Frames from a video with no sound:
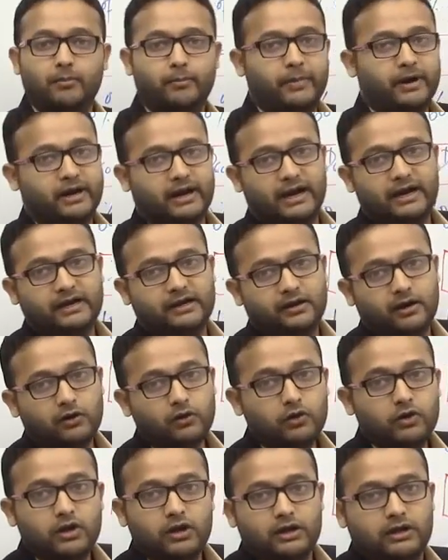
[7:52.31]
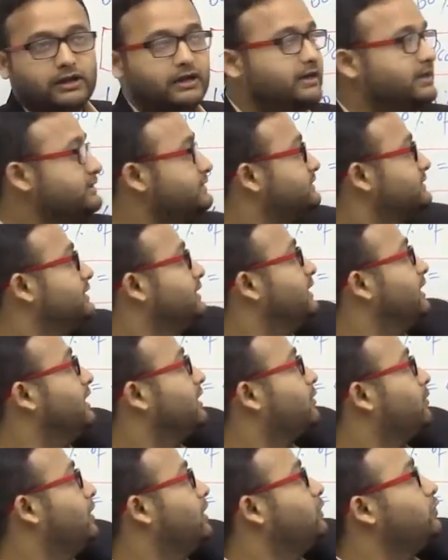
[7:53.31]
But right now it is
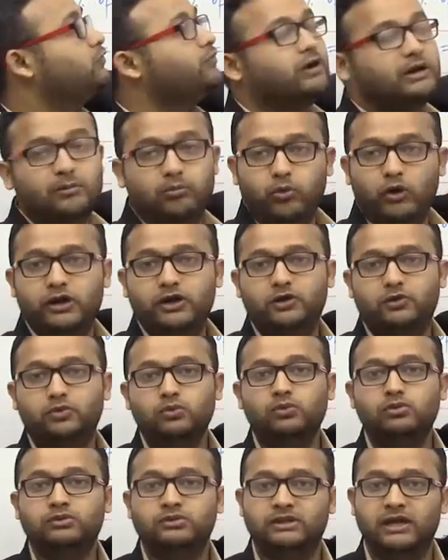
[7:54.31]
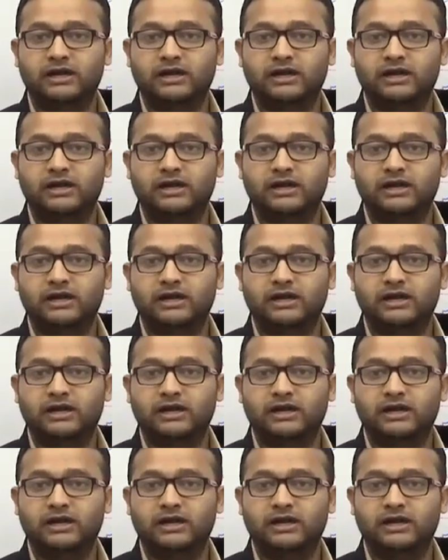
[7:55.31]
equal to 1.2,